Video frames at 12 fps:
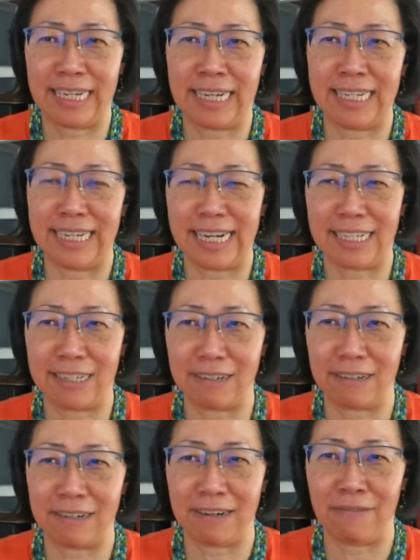
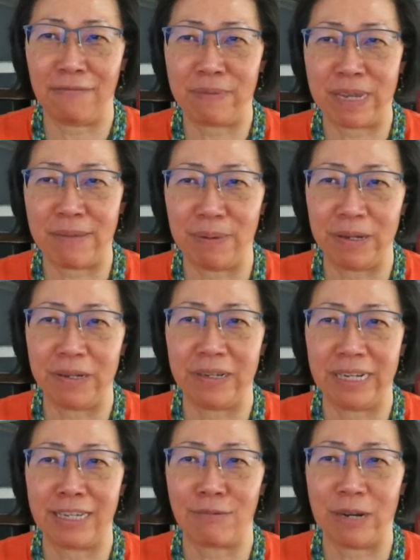connector of people
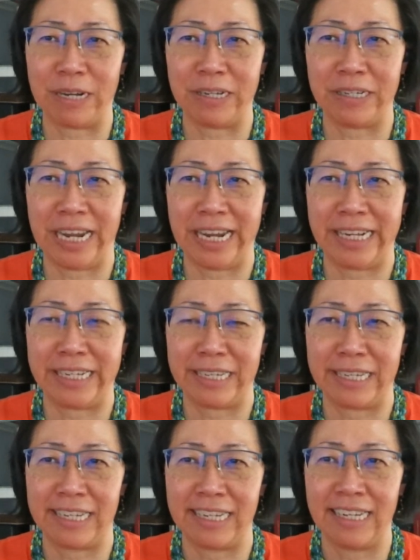as well
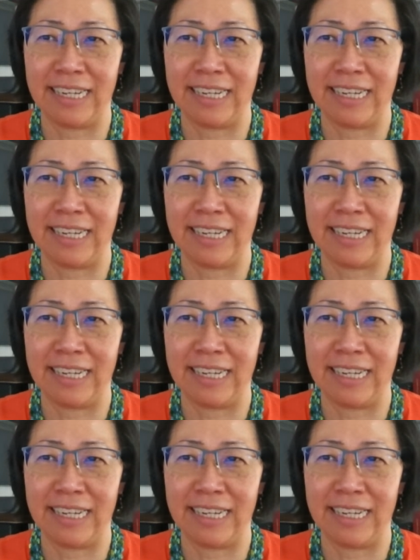as